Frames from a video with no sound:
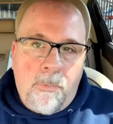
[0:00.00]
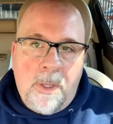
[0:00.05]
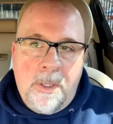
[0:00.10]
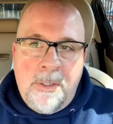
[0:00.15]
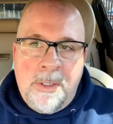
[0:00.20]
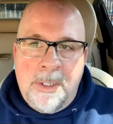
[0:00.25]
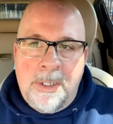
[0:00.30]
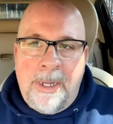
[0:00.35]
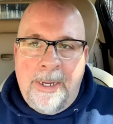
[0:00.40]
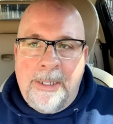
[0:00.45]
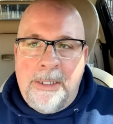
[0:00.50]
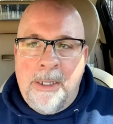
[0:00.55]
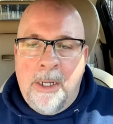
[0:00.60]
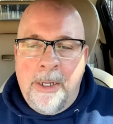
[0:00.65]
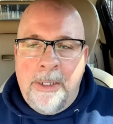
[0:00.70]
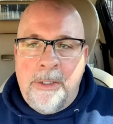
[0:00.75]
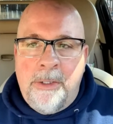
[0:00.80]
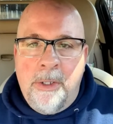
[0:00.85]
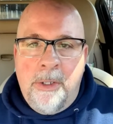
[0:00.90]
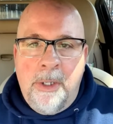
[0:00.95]
Tonight,
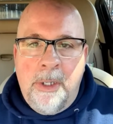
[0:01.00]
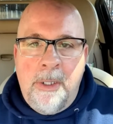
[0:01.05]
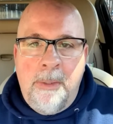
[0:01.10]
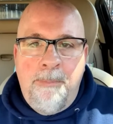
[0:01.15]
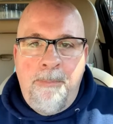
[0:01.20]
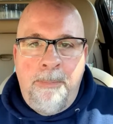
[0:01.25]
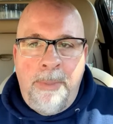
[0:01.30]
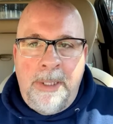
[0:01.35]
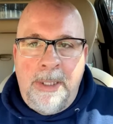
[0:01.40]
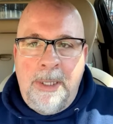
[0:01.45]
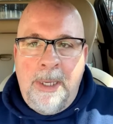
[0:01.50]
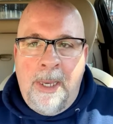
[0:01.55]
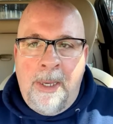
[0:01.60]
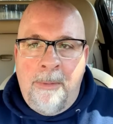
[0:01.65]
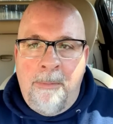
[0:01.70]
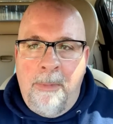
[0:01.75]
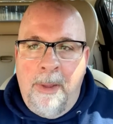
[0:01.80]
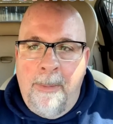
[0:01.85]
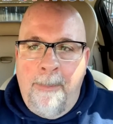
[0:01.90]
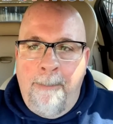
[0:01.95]
9:30
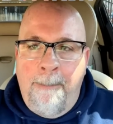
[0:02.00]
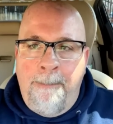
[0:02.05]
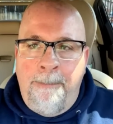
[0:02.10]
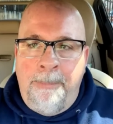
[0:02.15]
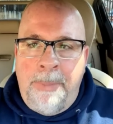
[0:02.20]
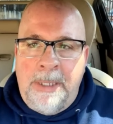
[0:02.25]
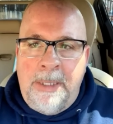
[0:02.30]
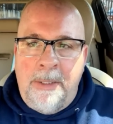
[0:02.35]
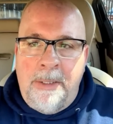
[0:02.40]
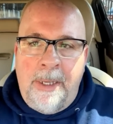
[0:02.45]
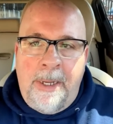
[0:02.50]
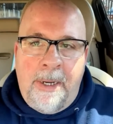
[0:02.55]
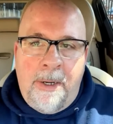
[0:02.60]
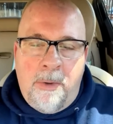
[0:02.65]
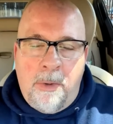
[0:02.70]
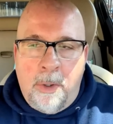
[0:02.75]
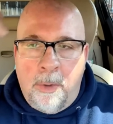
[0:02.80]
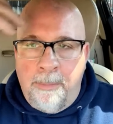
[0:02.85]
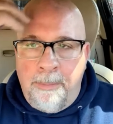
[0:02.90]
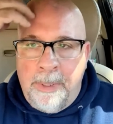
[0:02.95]
p.m. Be
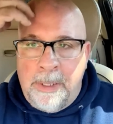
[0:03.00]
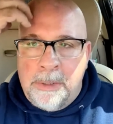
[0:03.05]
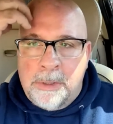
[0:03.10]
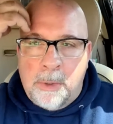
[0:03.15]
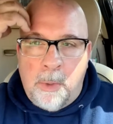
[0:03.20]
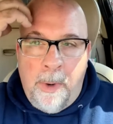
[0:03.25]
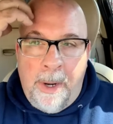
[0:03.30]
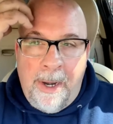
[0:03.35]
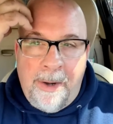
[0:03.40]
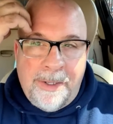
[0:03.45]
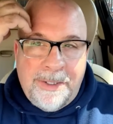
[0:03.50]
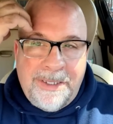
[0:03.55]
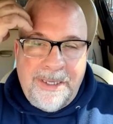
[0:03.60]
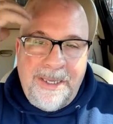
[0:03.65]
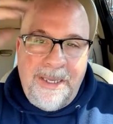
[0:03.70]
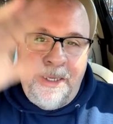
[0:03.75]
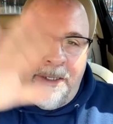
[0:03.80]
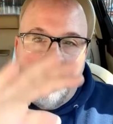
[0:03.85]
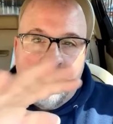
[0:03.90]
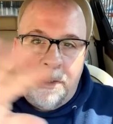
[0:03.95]
there or be square. It's
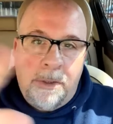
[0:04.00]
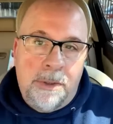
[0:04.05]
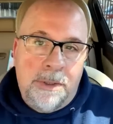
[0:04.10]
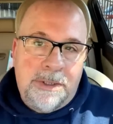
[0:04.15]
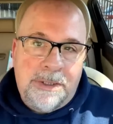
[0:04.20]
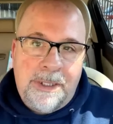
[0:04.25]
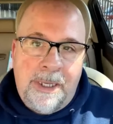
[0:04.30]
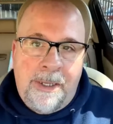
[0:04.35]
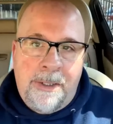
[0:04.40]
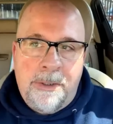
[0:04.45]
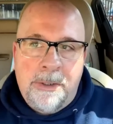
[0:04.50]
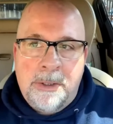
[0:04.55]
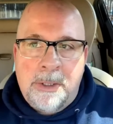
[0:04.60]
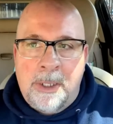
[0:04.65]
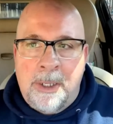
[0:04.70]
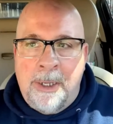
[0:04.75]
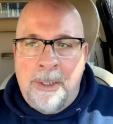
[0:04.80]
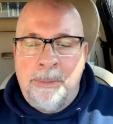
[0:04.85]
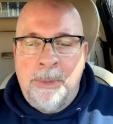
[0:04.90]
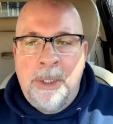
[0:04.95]
Eastern Standard
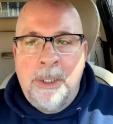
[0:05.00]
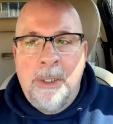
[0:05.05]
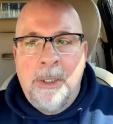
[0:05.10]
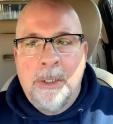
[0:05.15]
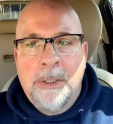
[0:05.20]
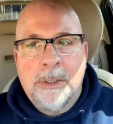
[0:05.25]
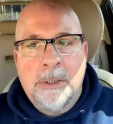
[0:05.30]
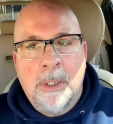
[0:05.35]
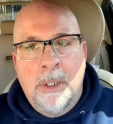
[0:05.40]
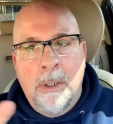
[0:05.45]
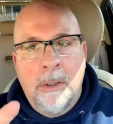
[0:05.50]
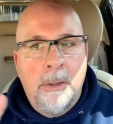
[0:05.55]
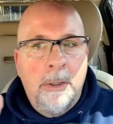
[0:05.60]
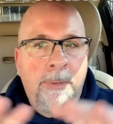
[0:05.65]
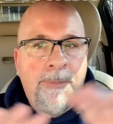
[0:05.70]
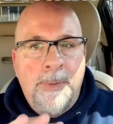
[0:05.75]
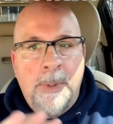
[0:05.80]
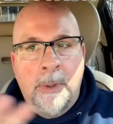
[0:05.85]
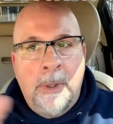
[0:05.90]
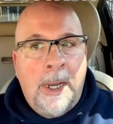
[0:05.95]
Time. So
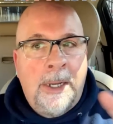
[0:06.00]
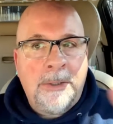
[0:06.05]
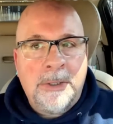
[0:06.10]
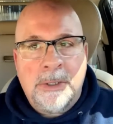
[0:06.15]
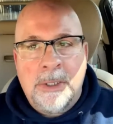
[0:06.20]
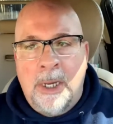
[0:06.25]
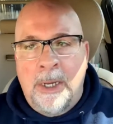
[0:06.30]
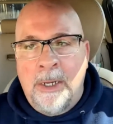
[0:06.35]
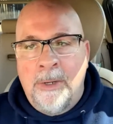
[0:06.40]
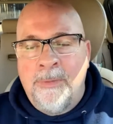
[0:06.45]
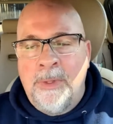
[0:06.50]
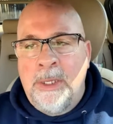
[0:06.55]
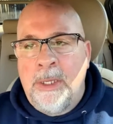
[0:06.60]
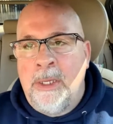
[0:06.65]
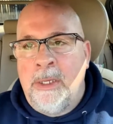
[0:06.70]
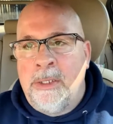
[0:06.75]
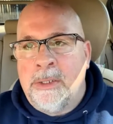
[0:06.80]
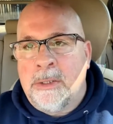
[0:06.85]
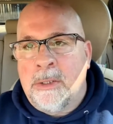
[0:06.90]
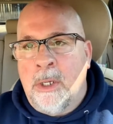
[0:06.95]
if you're outside of the
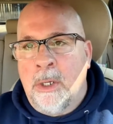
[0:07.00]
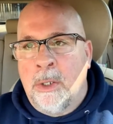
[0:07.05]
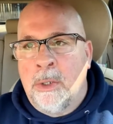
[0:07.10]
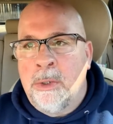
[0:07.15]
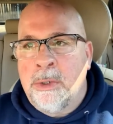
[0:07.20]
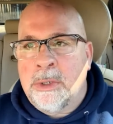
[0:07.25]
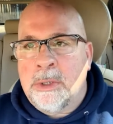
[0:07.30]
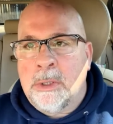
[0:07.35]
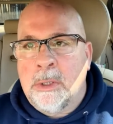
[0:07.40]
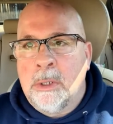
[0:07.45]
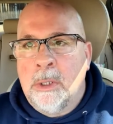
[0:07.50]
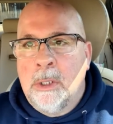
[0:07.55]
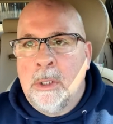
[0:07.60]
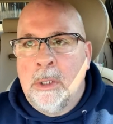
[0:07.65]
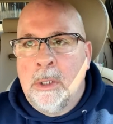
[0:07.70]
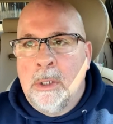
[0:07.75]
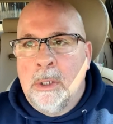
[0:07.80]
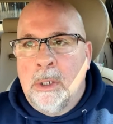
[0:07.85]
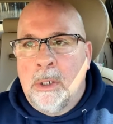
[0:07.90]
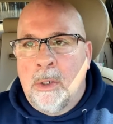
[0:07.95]
East Coast
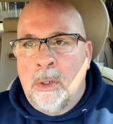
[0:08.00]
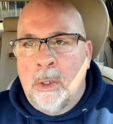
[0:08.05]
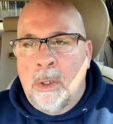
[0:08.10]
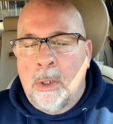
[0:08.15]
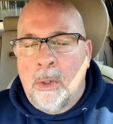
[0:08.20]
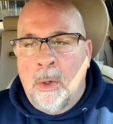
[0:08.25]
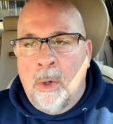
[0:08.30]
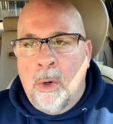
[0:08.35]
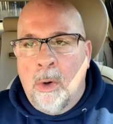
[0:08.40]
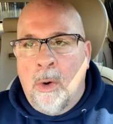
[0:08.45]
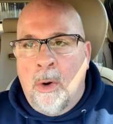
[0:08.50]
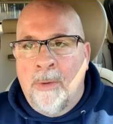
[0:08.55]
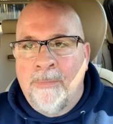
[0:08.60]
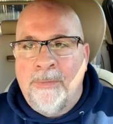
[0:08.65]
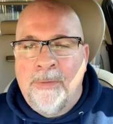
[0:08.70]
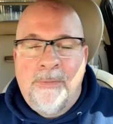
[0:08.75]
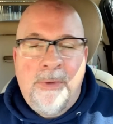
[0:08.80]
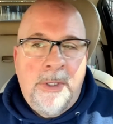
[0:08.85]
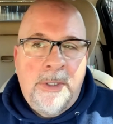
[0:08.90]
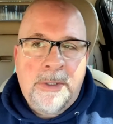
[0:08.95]
or off
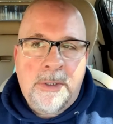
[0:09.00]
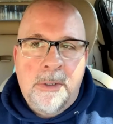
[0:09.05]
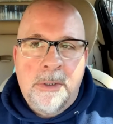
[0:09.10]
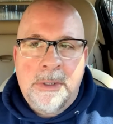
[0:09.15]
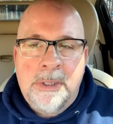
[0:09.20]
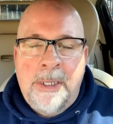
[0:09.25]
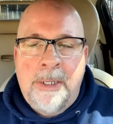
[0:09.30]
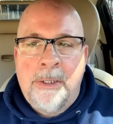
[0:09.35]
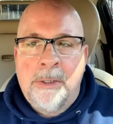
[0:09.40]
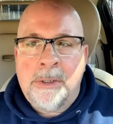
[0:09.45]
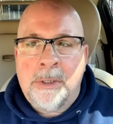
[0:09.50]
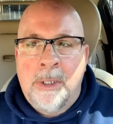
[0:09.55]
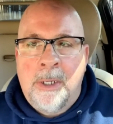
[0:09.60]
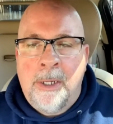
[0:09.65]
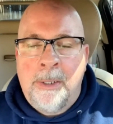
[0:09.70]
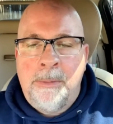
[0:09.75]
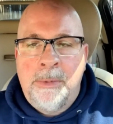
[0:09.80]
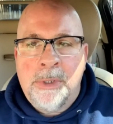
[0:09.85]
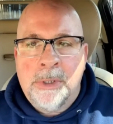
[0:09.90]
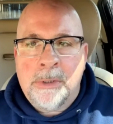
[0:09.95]
of Eastern Standard
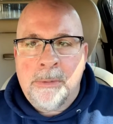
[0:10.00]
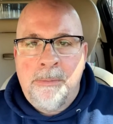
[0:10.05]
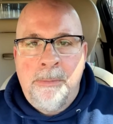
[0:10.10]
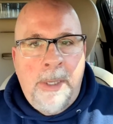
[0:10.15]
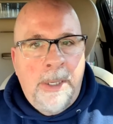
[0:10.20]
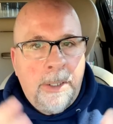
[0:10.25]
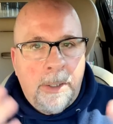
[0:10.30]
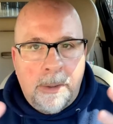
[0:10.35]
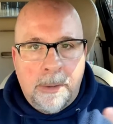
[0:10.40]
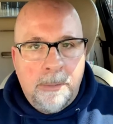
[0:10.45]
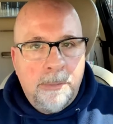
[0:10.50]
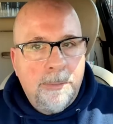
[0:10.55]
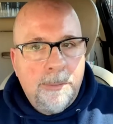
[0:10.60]
Time, just make